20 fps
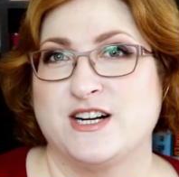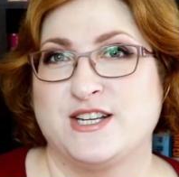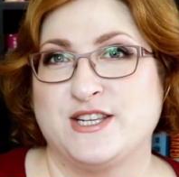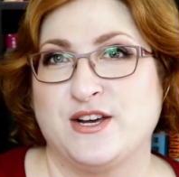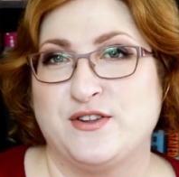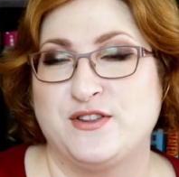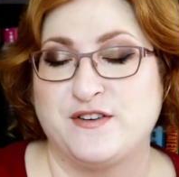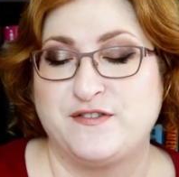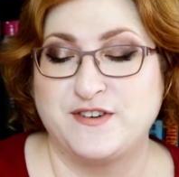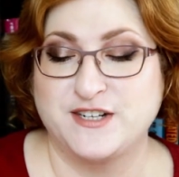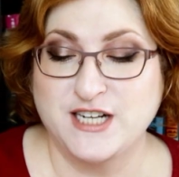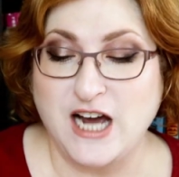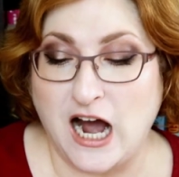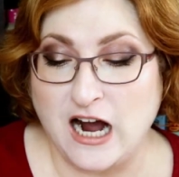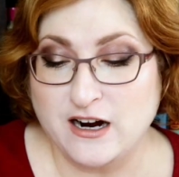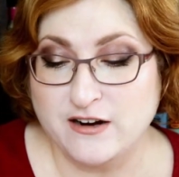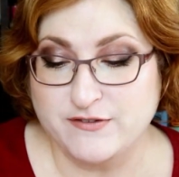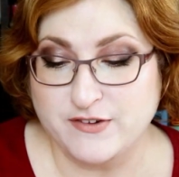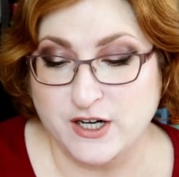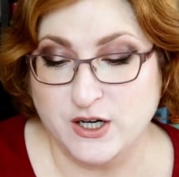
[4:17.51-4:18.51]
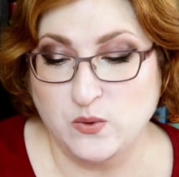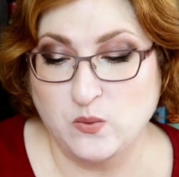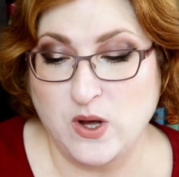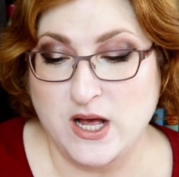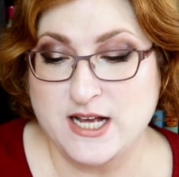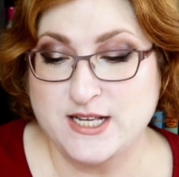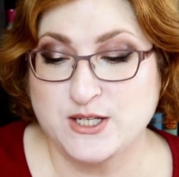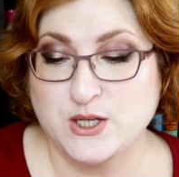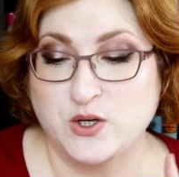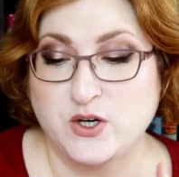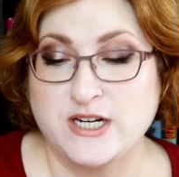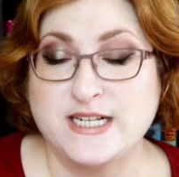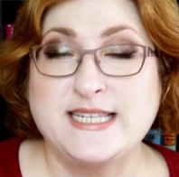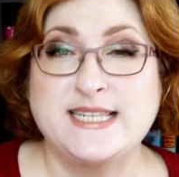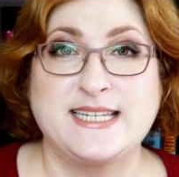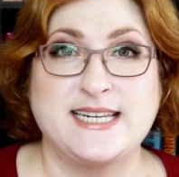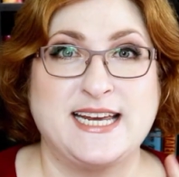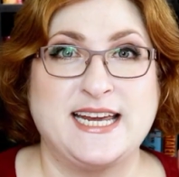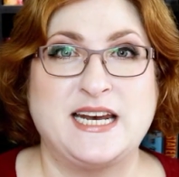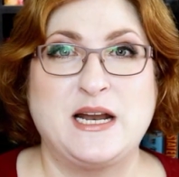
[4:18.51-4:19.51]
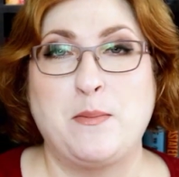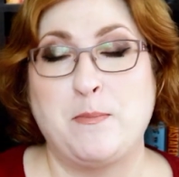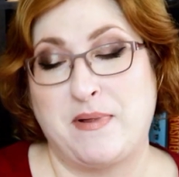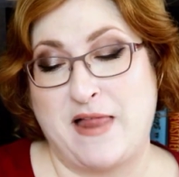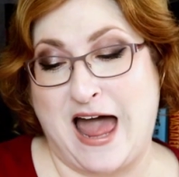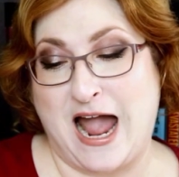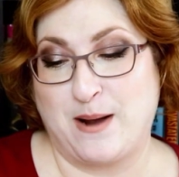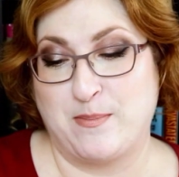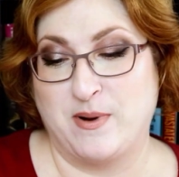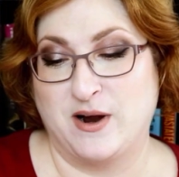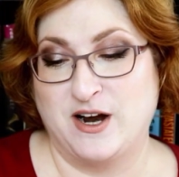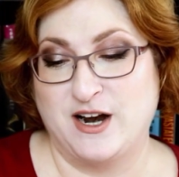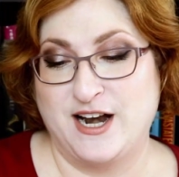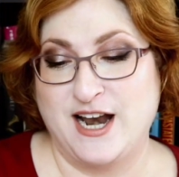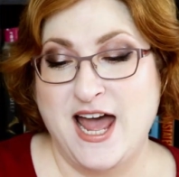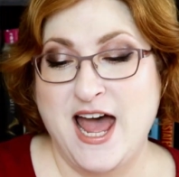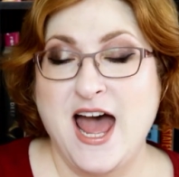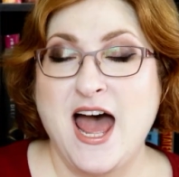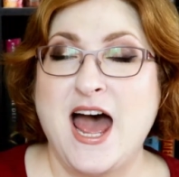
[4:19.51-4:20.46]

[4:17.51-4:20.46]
So the photographer was Christine Blackburn